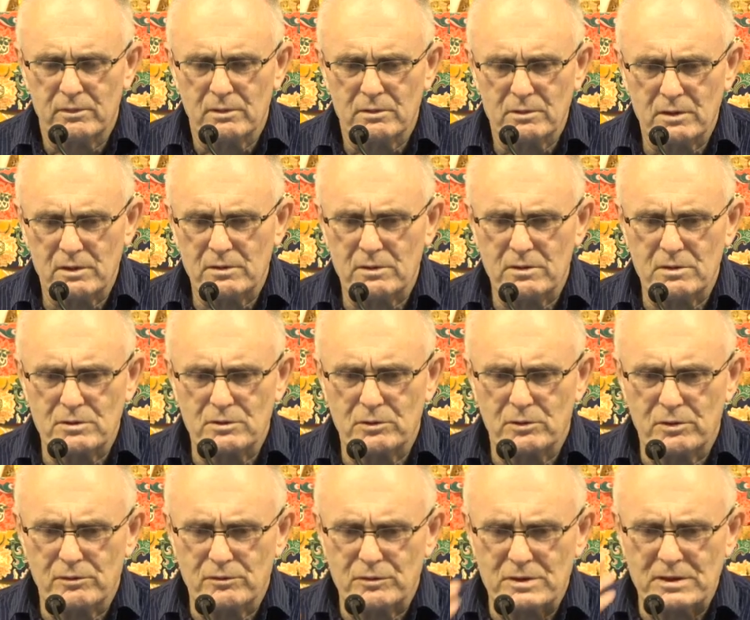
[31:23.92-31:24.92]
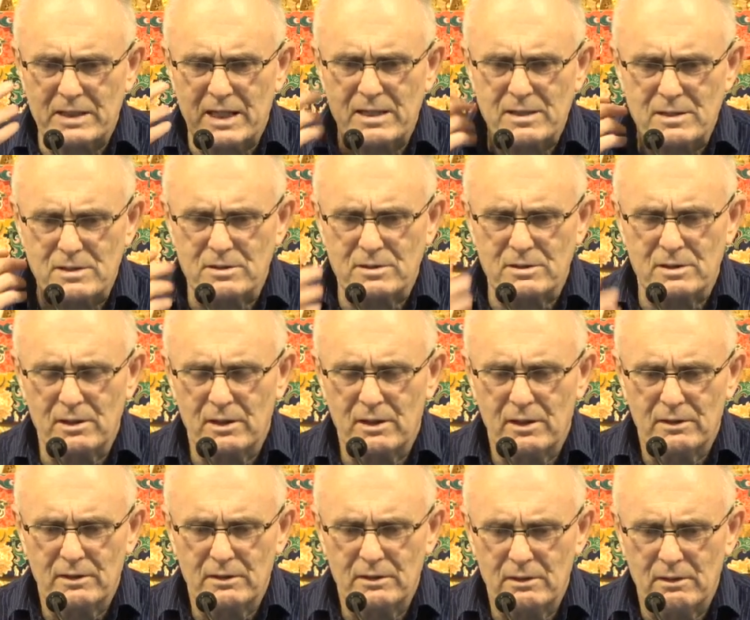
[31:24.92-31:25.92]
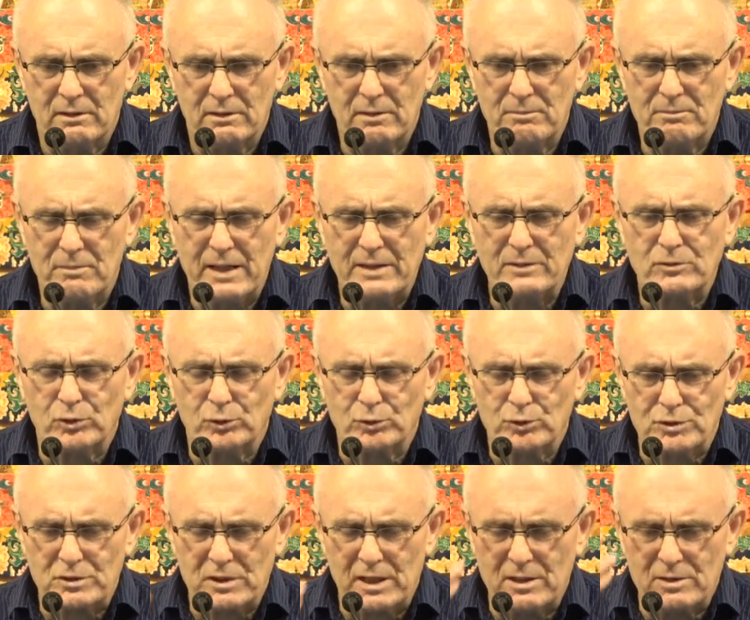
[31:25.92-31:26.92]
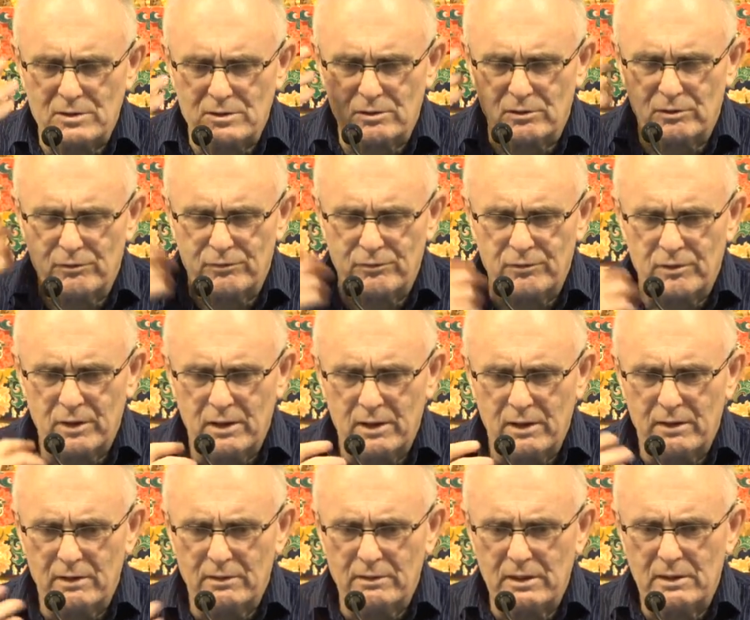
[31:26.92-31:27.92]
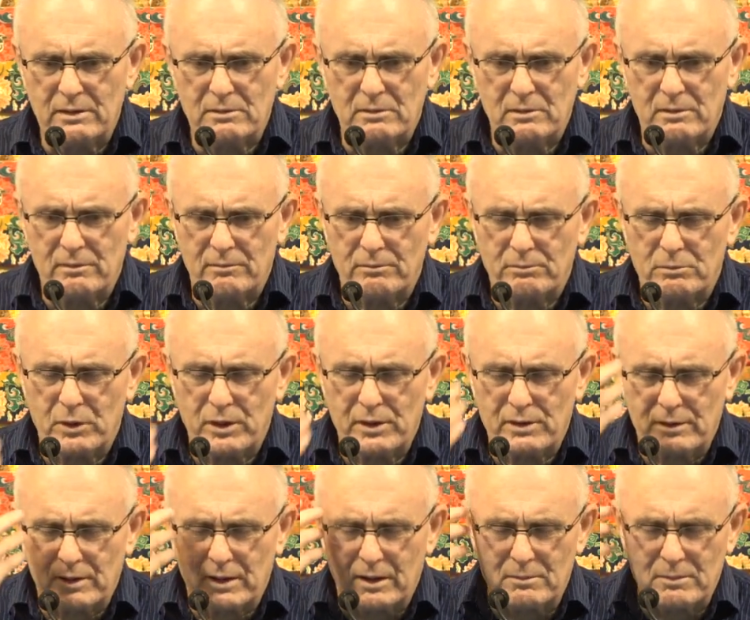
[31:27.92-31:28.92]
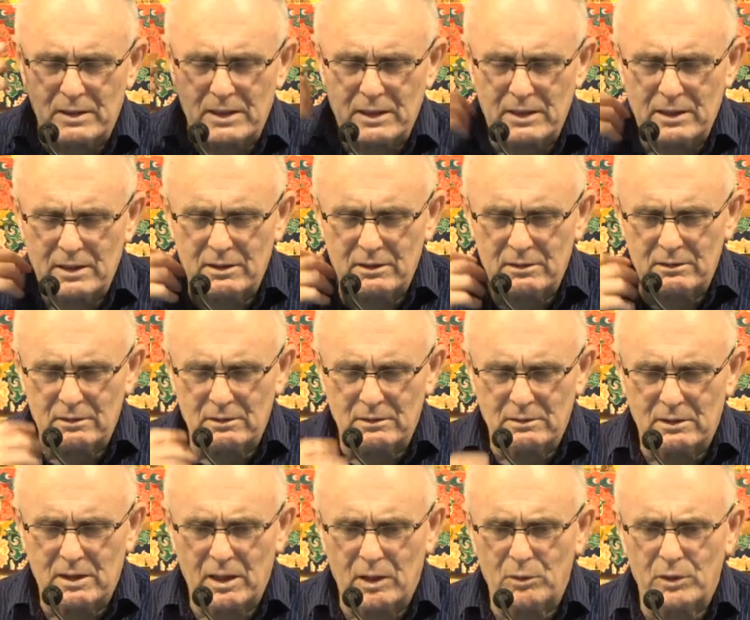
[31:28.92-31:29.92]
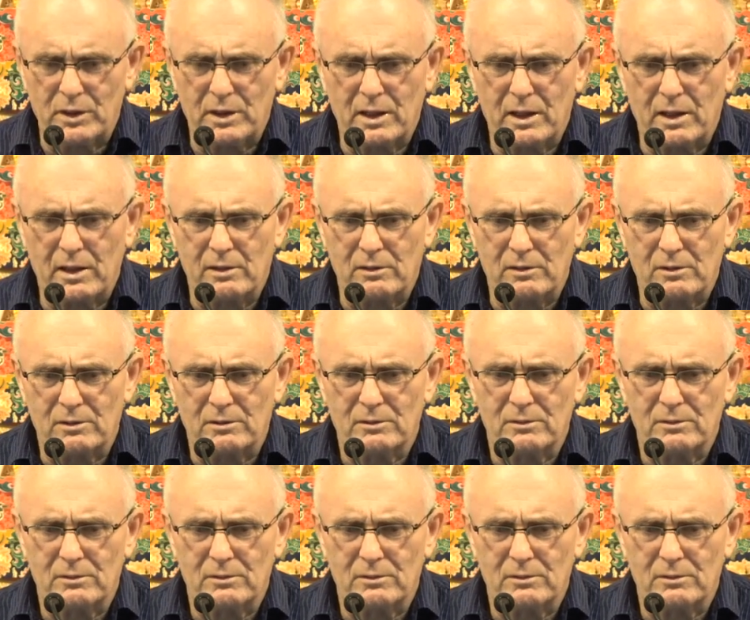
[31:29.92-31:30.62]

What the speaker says: Just the sort of sense, the mental sense of the breath coming in, going out.